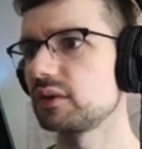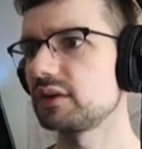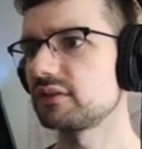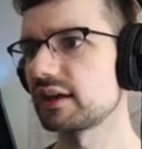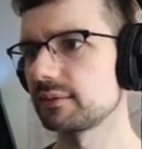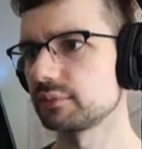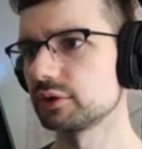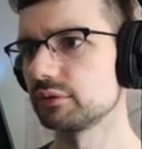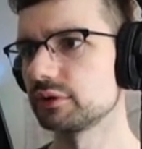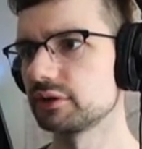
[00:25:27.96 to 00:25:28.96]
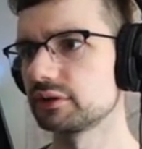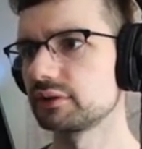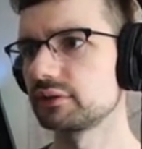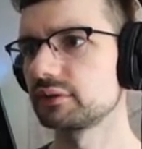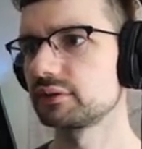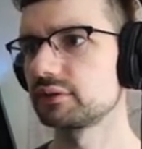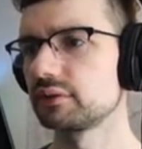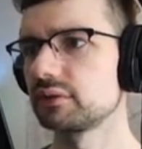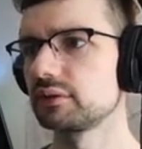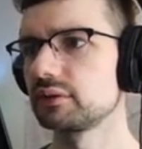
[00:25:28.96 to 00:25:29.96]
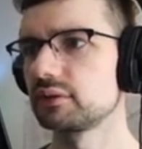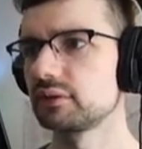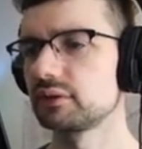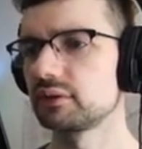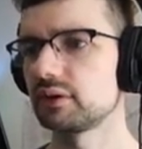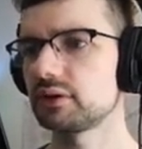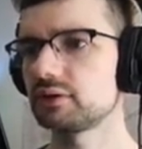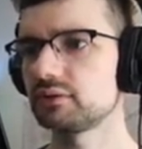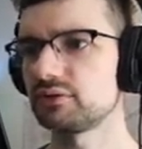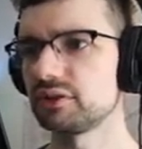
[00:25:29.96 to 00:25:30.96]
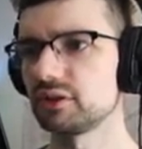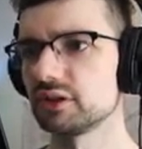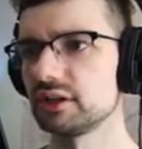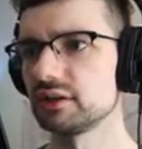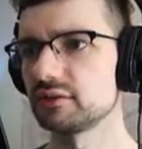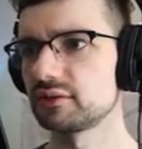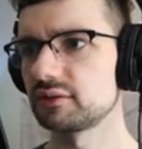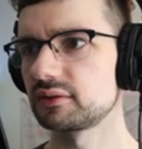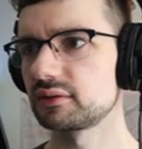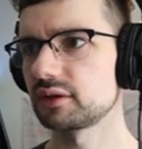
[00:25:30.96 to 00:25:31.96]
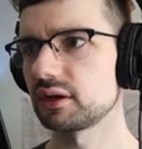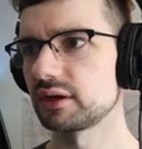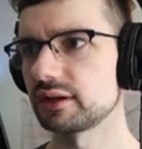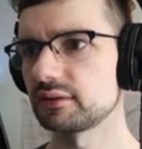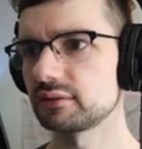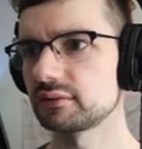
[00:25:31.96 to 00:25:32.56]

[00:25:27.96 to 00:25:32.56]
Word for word: Is that a bloater? Are you serious? All right.